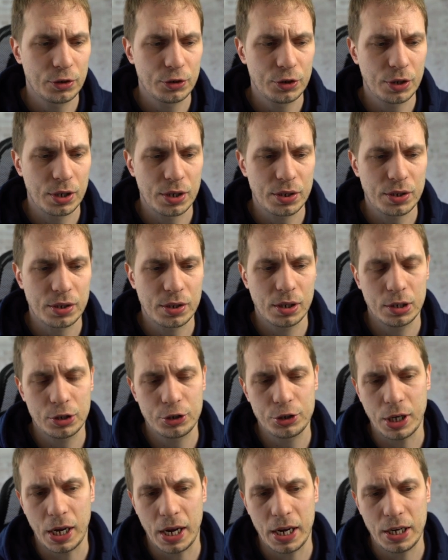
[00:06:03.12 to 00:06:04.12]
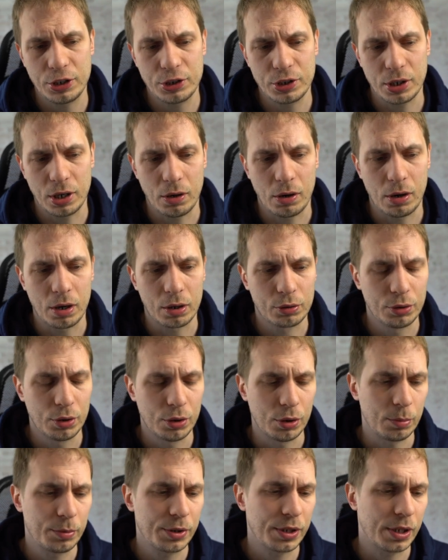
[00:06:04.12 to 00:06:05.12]
just change our
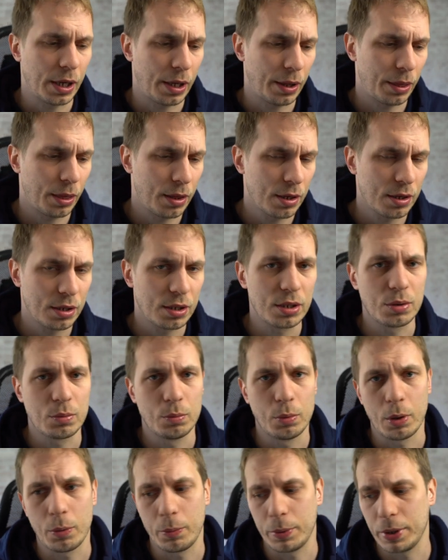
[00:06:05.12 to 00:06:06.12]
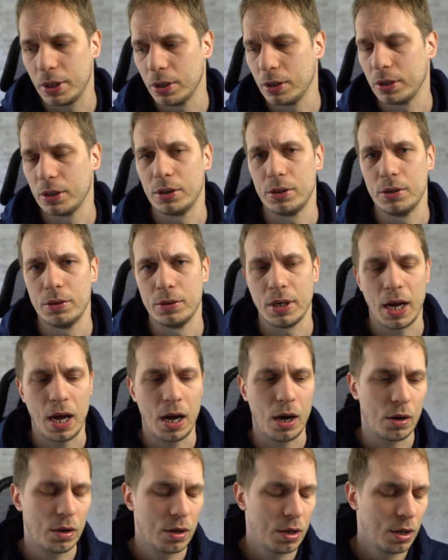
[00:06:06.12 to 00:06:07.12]
groups, and this is what we're going to do
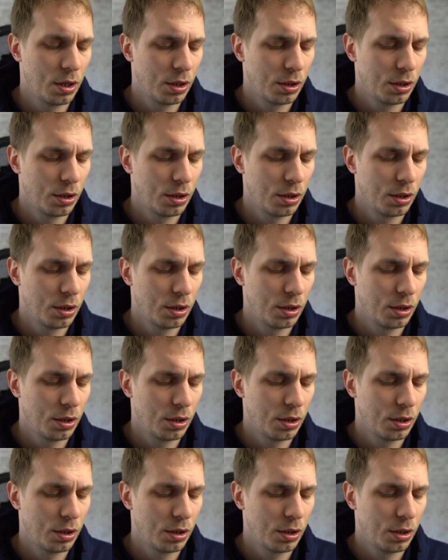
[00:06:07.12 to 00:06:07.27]
now.